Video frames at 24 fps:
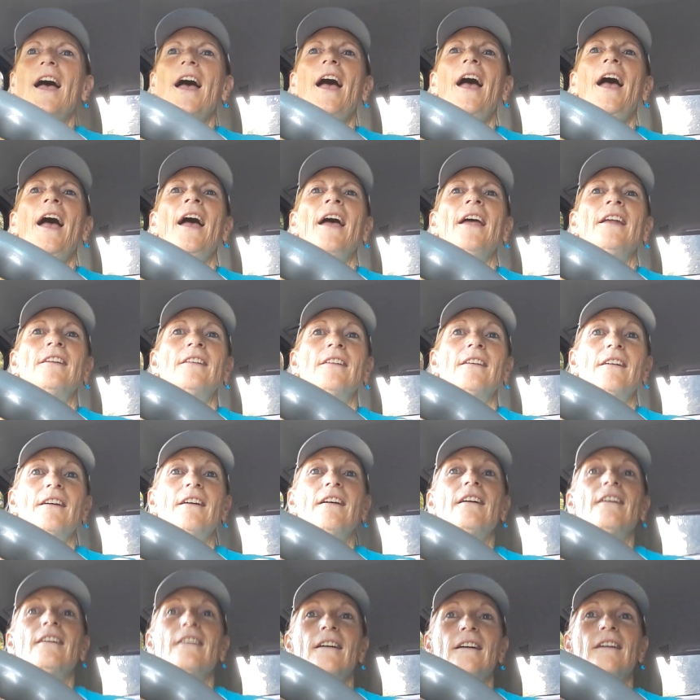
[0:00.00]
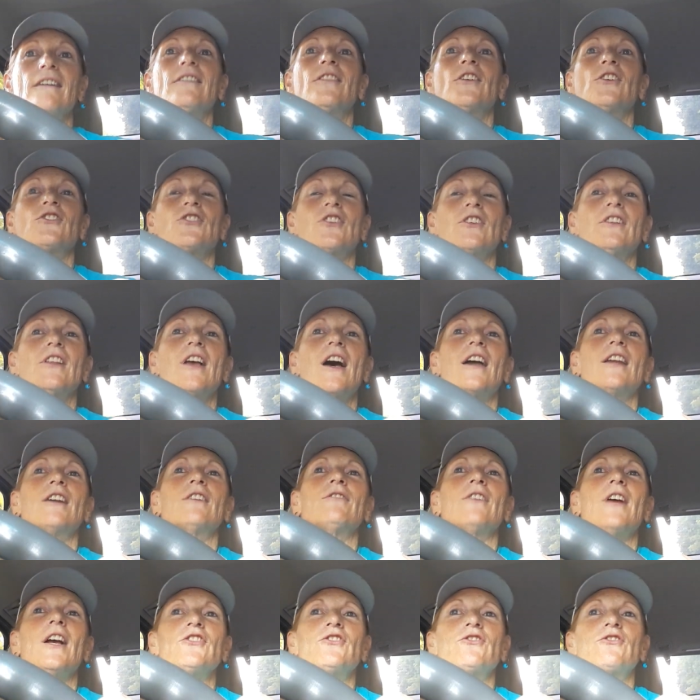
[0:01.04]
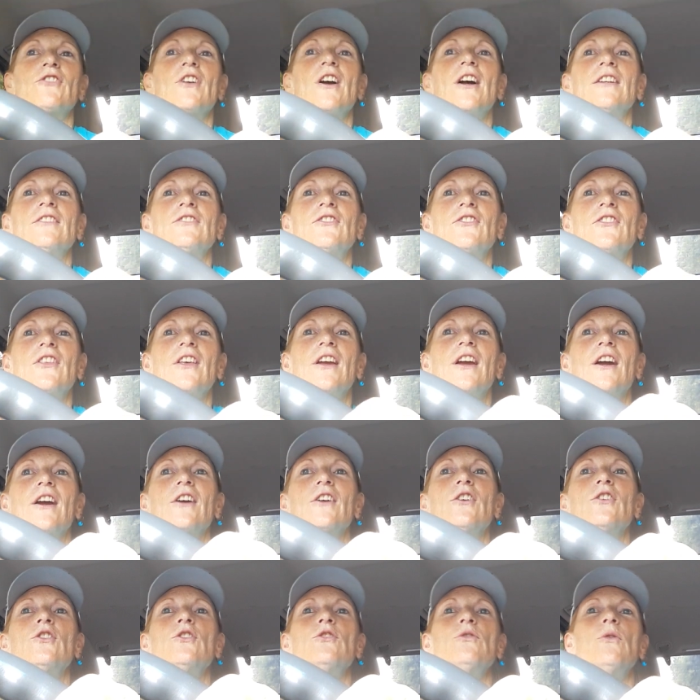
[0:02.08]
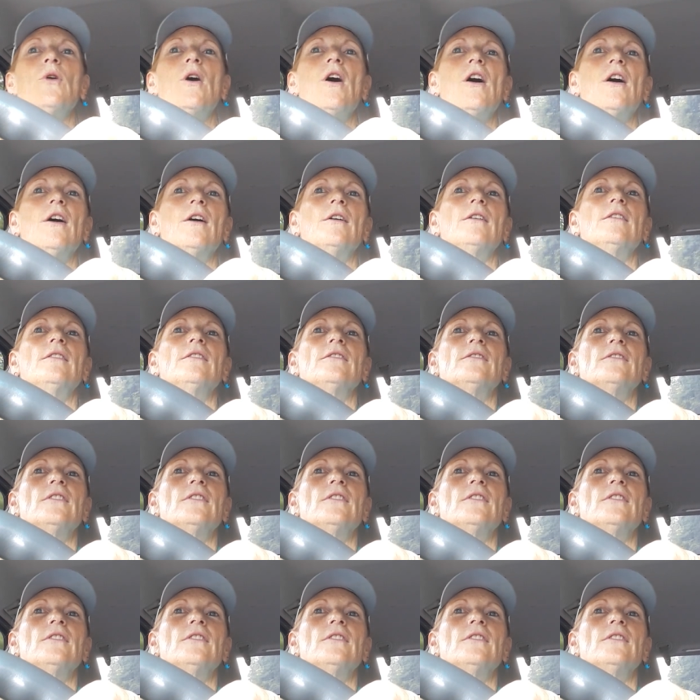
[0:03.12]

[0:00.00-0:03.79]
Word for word: And there's a lot of restaurants there who are,